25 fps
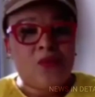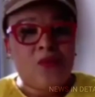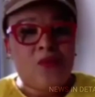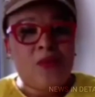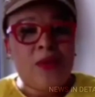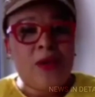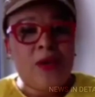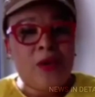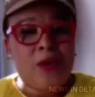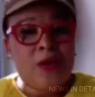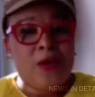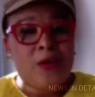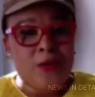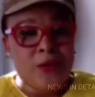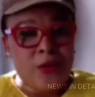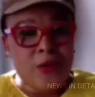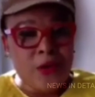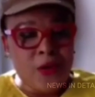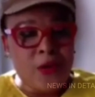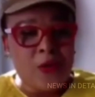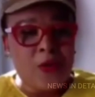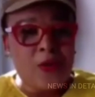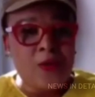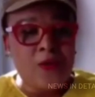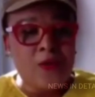We all
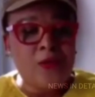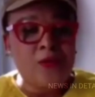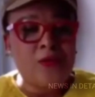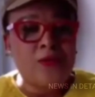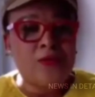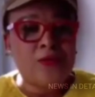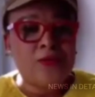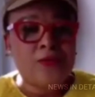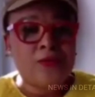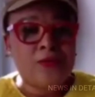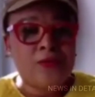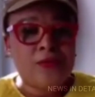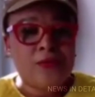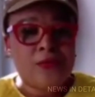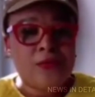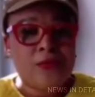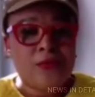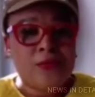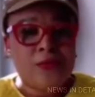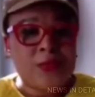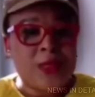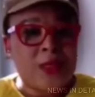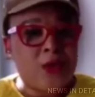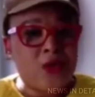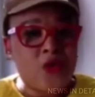know
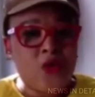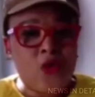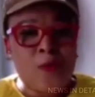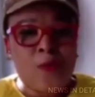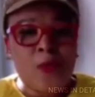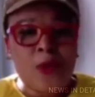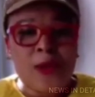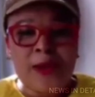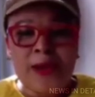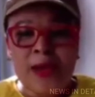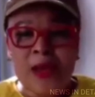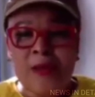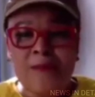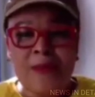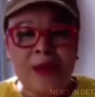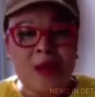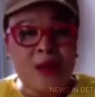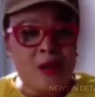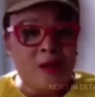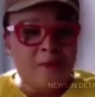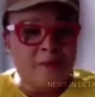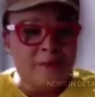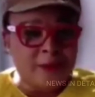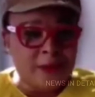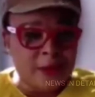that nobody can be
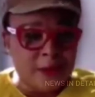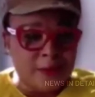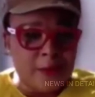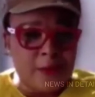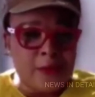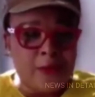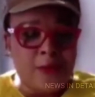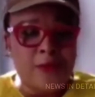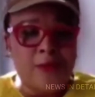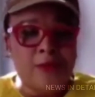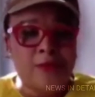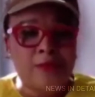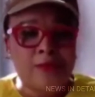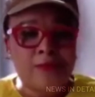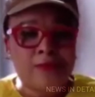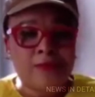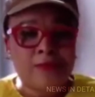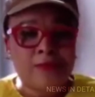comfortable